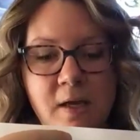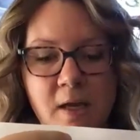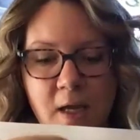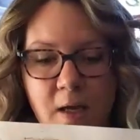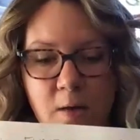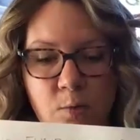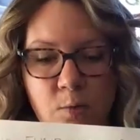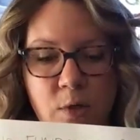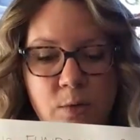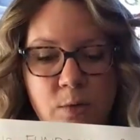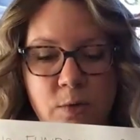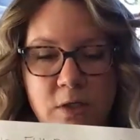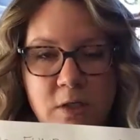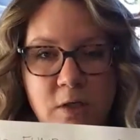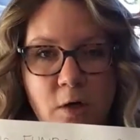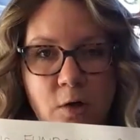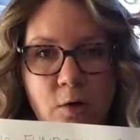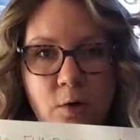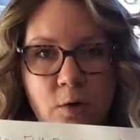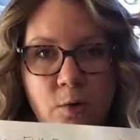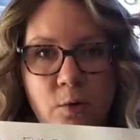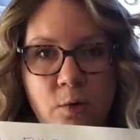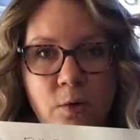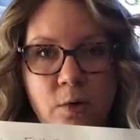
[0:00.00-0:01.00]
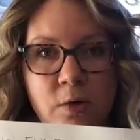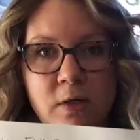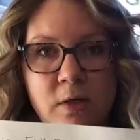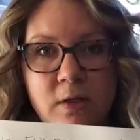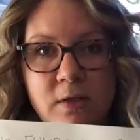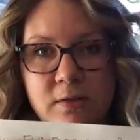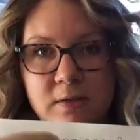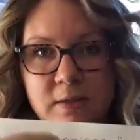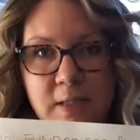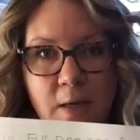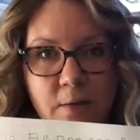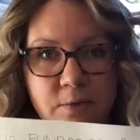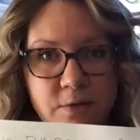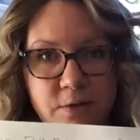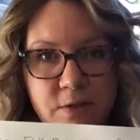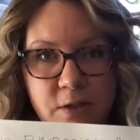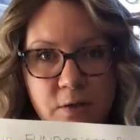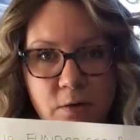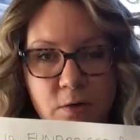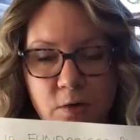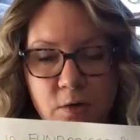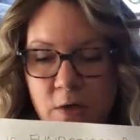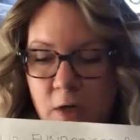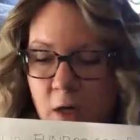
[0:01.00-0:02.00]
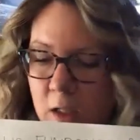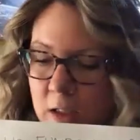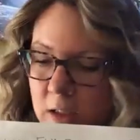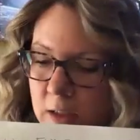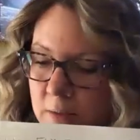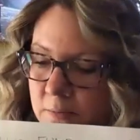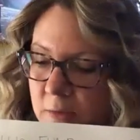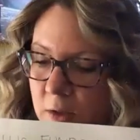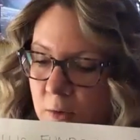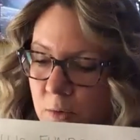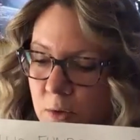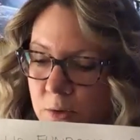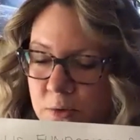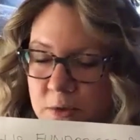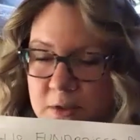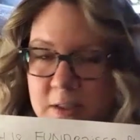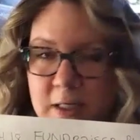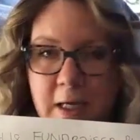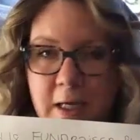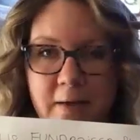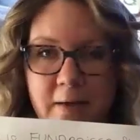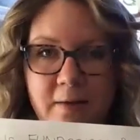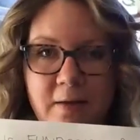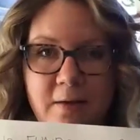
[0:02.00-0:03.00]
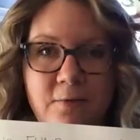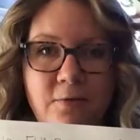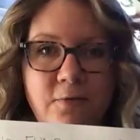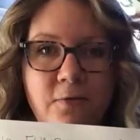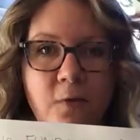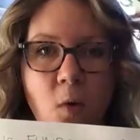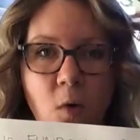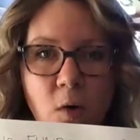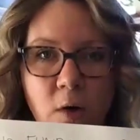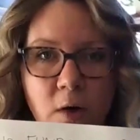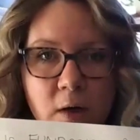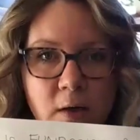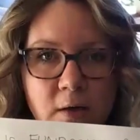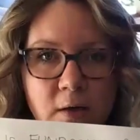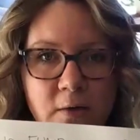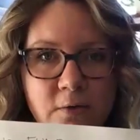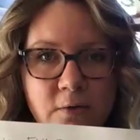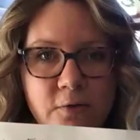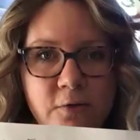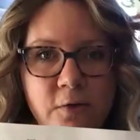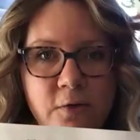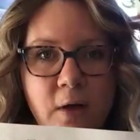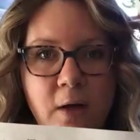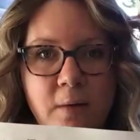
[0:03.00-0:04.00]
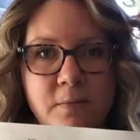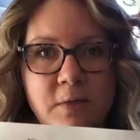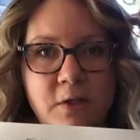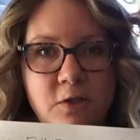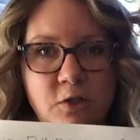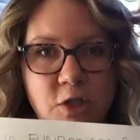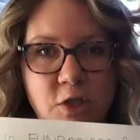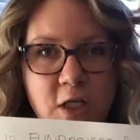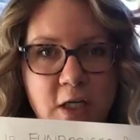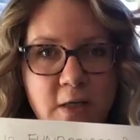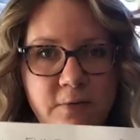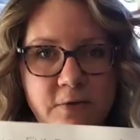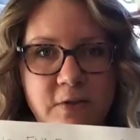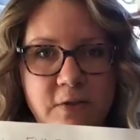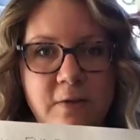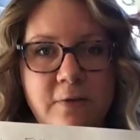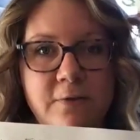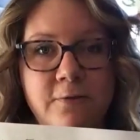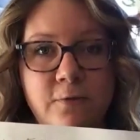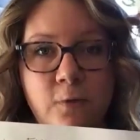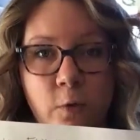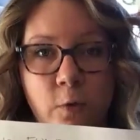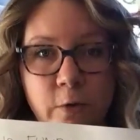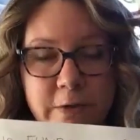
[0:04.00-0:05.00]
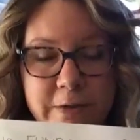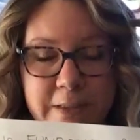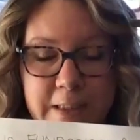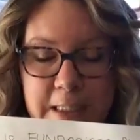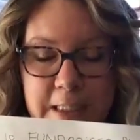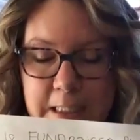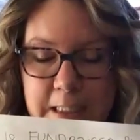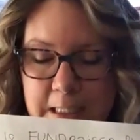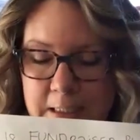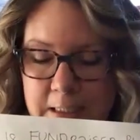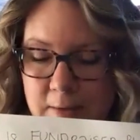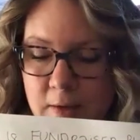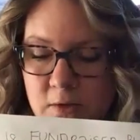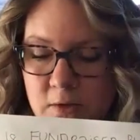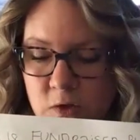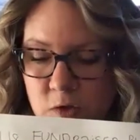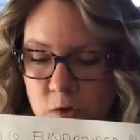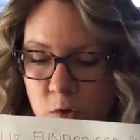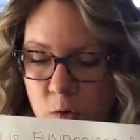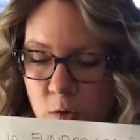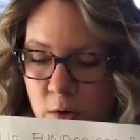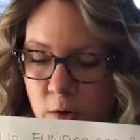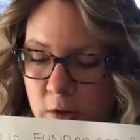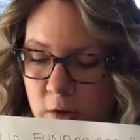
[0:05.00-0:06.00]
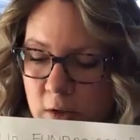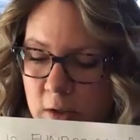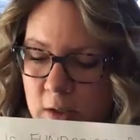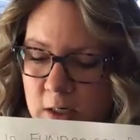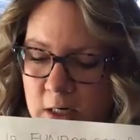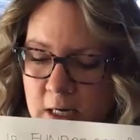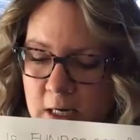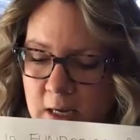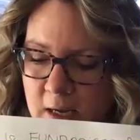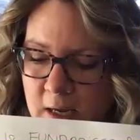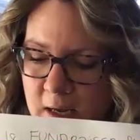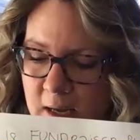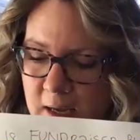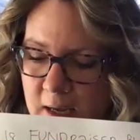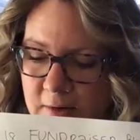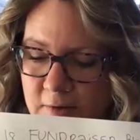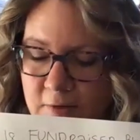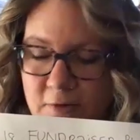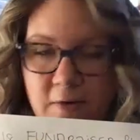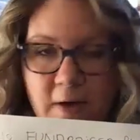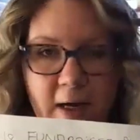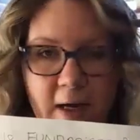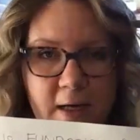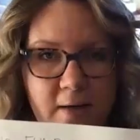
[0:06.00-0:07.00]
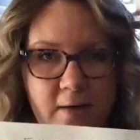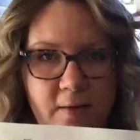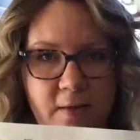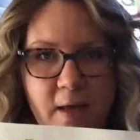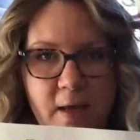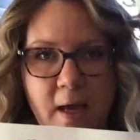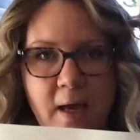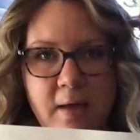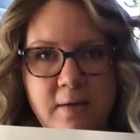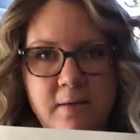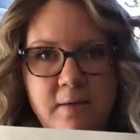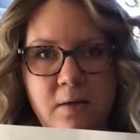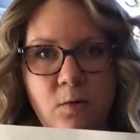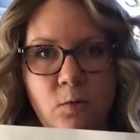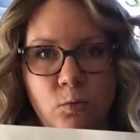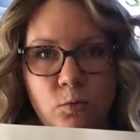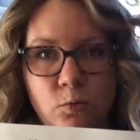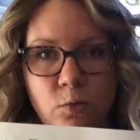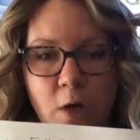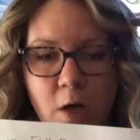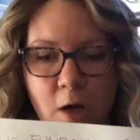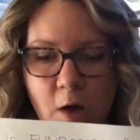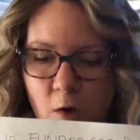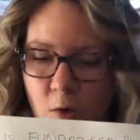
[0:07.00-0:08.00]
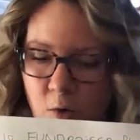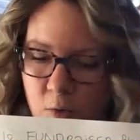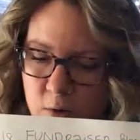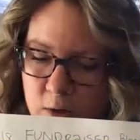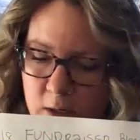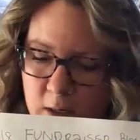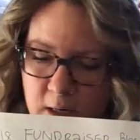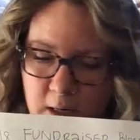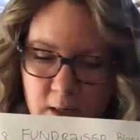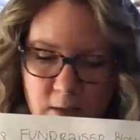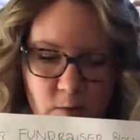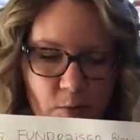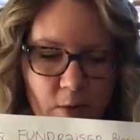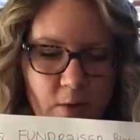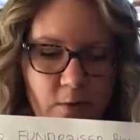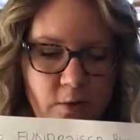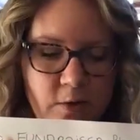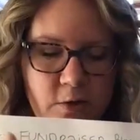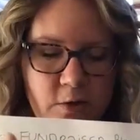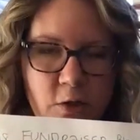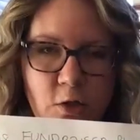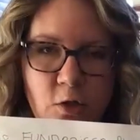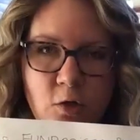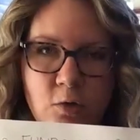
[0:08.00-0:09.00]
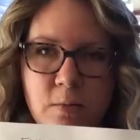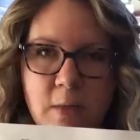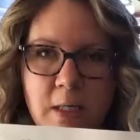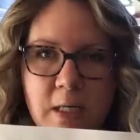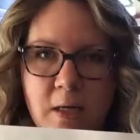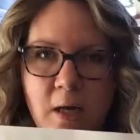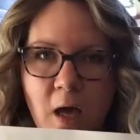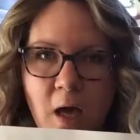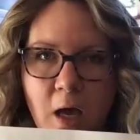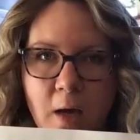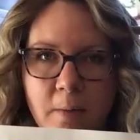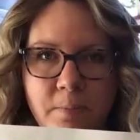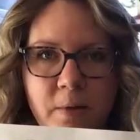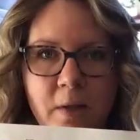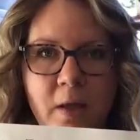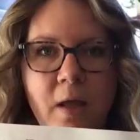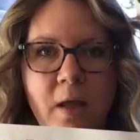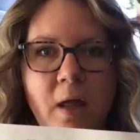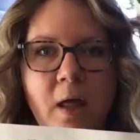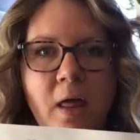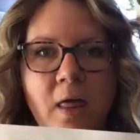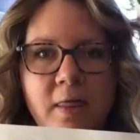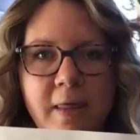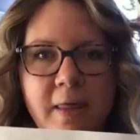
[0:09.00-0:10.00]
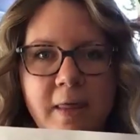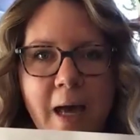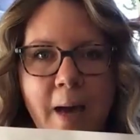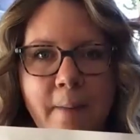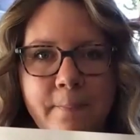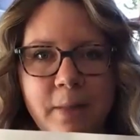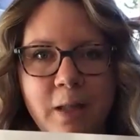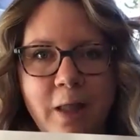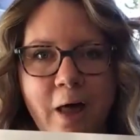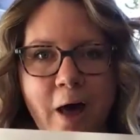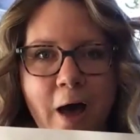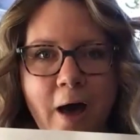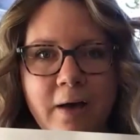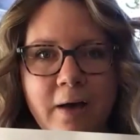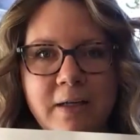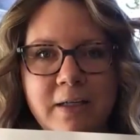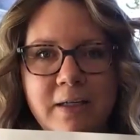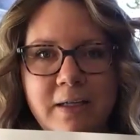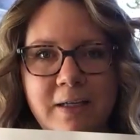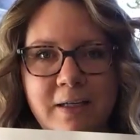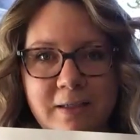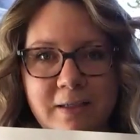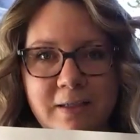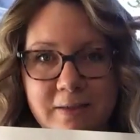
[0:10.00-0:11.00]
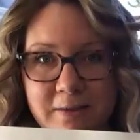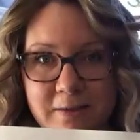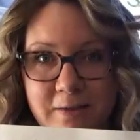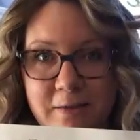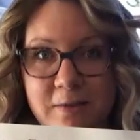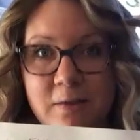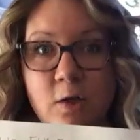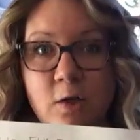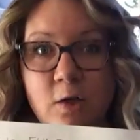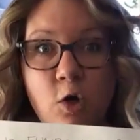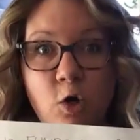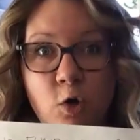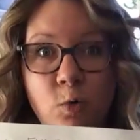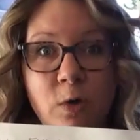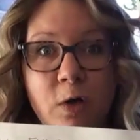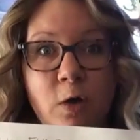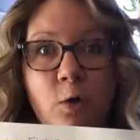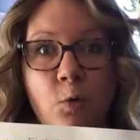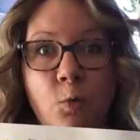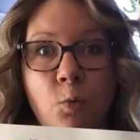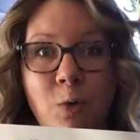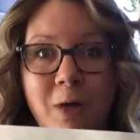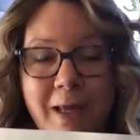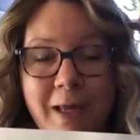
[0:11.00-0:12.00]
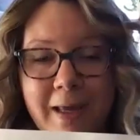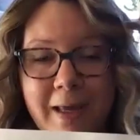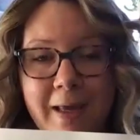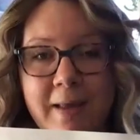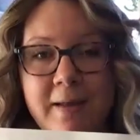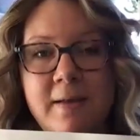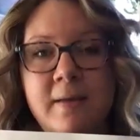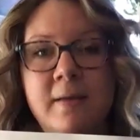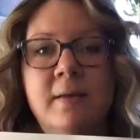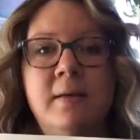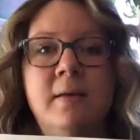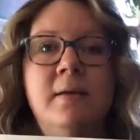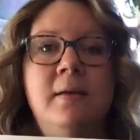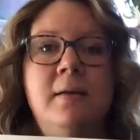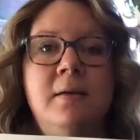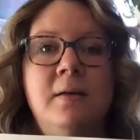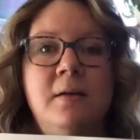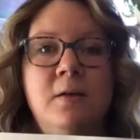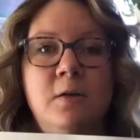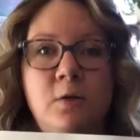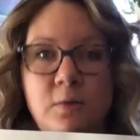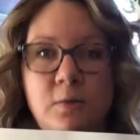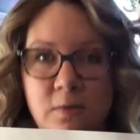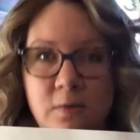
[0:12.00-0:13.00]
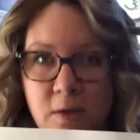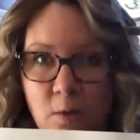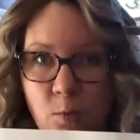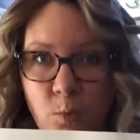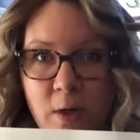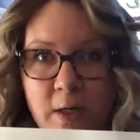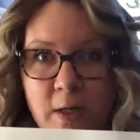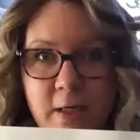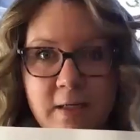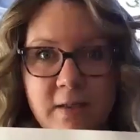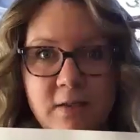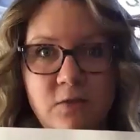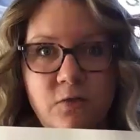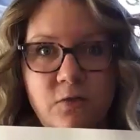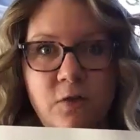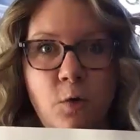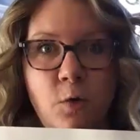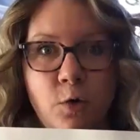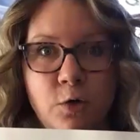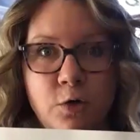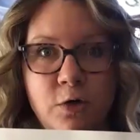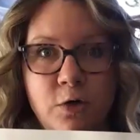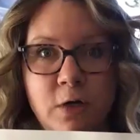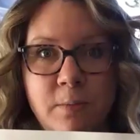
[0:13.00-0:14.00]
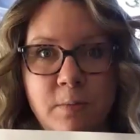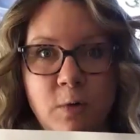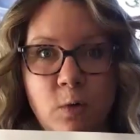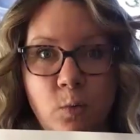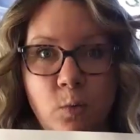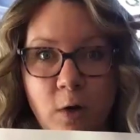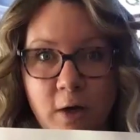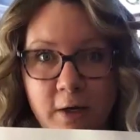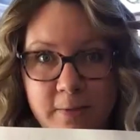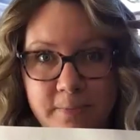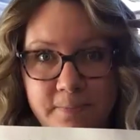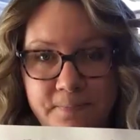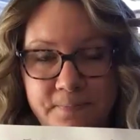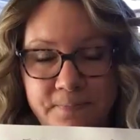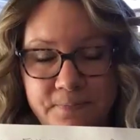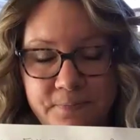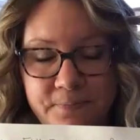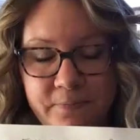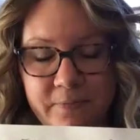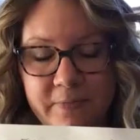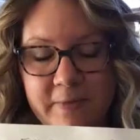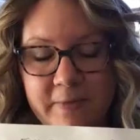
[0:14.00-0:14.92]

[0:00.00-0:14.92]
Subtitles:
and we would go down the 0 column. We would take the 4 from the Chiefs' 14 score and find that row, and where the two meet up, that block is who will win the winnings for quarter number 1.